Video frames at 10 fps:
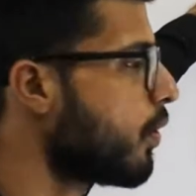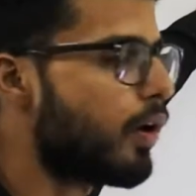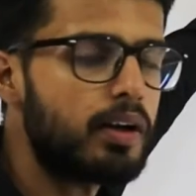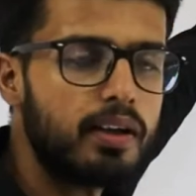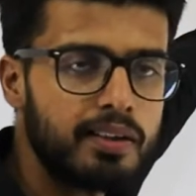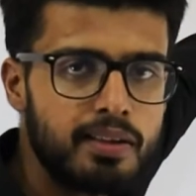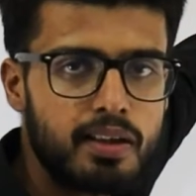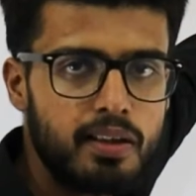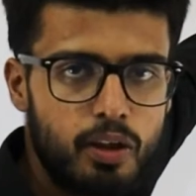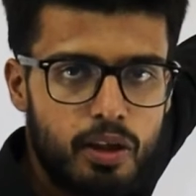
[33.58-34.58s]

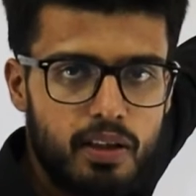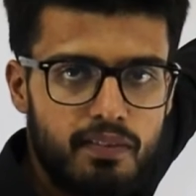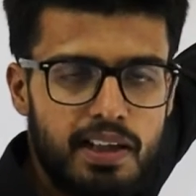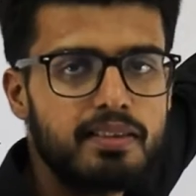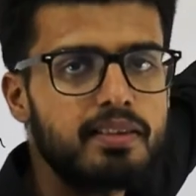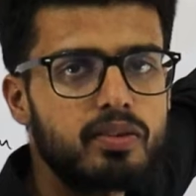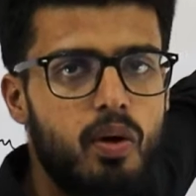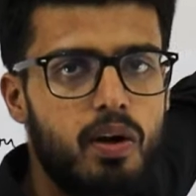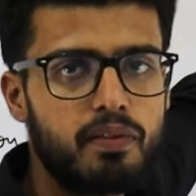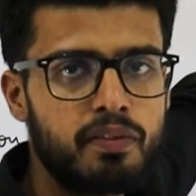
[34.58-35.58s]
or a device is
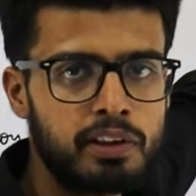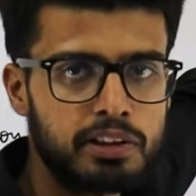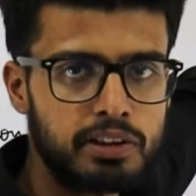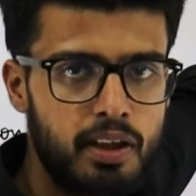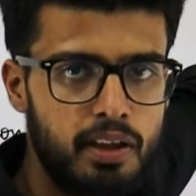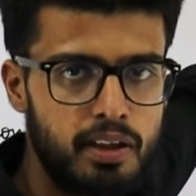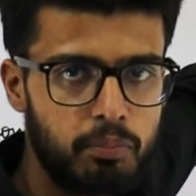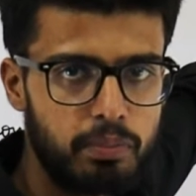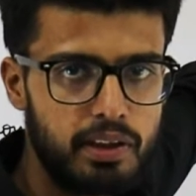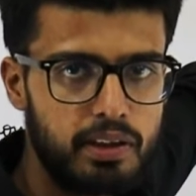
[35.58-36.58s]
called functionally
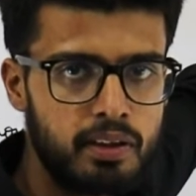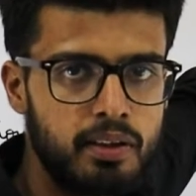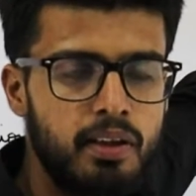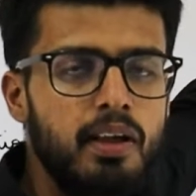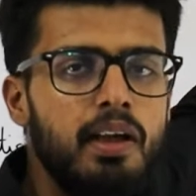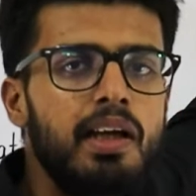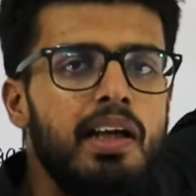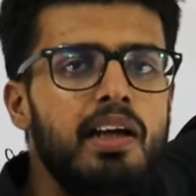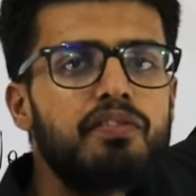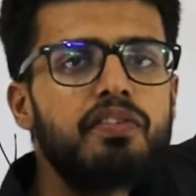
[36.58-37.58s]
complete
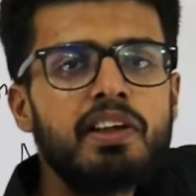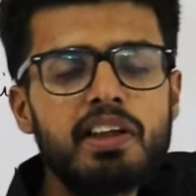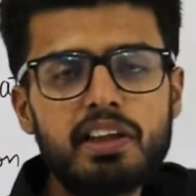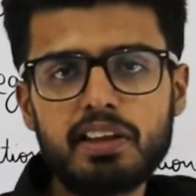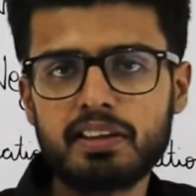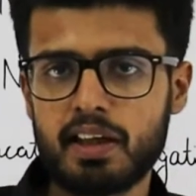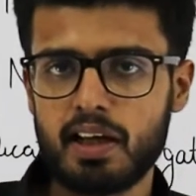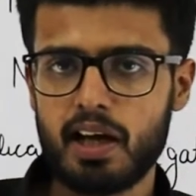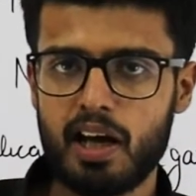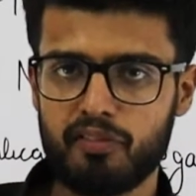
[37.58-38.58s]
if each
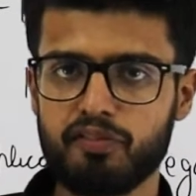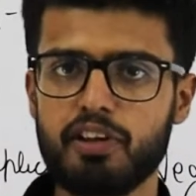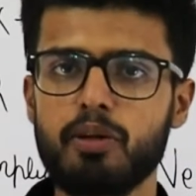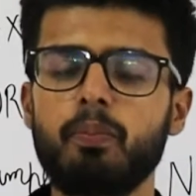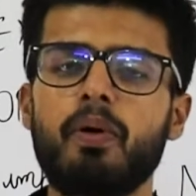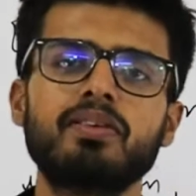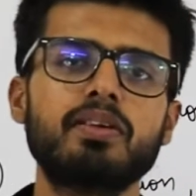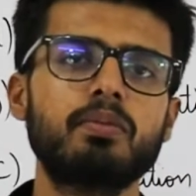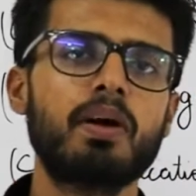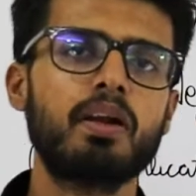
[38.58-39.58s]
and every
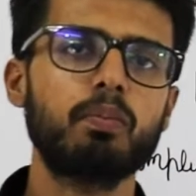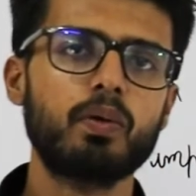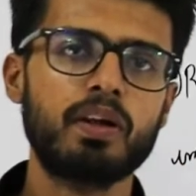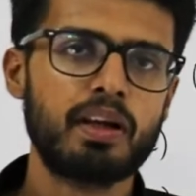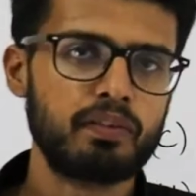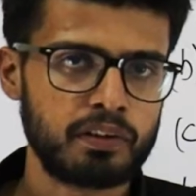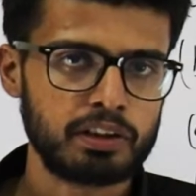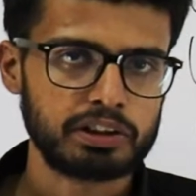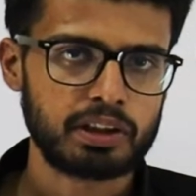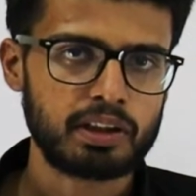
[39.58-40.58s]
possible Boolean
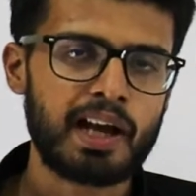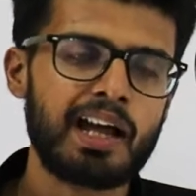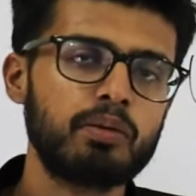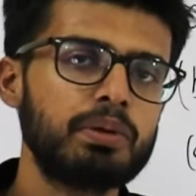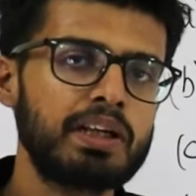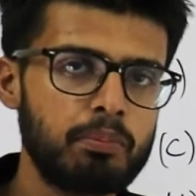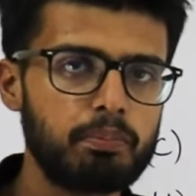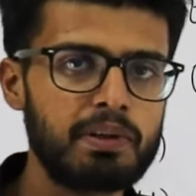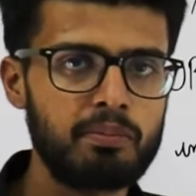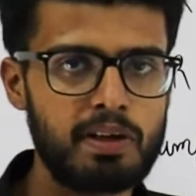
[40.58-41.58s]
function can be
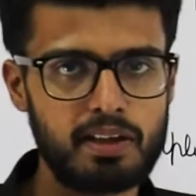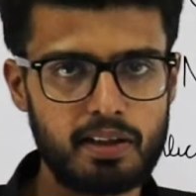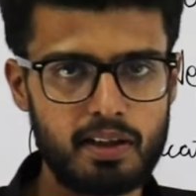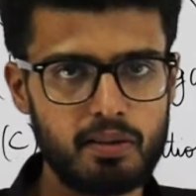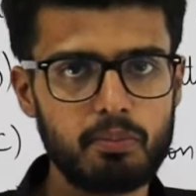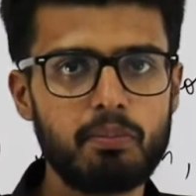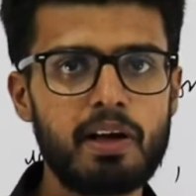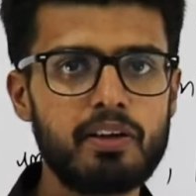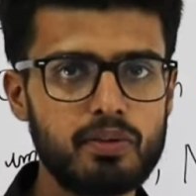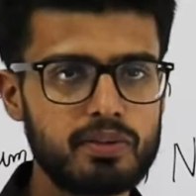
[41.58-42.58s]
implemented
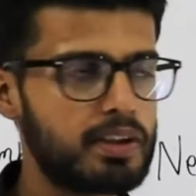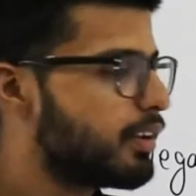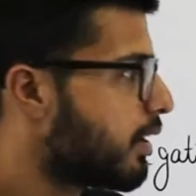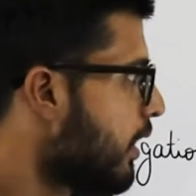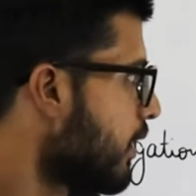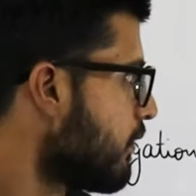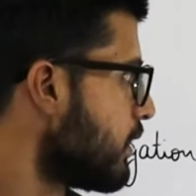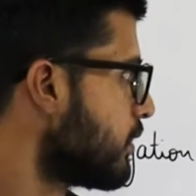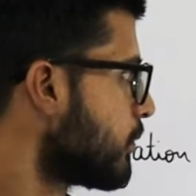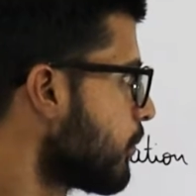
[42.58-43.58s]
by using that
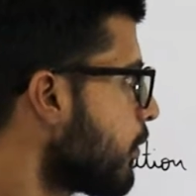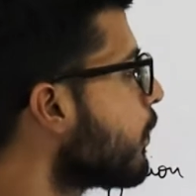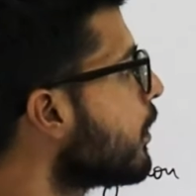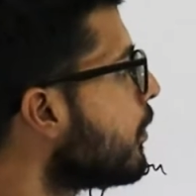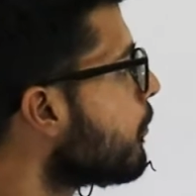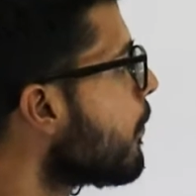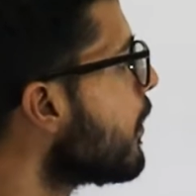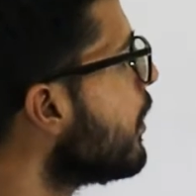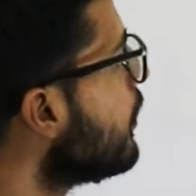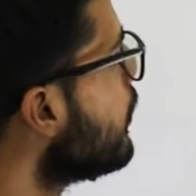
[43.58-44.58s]
device. Okay,
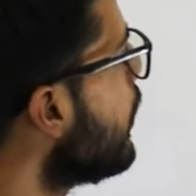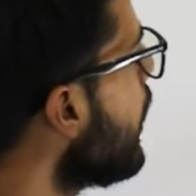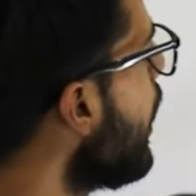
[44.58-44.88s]
there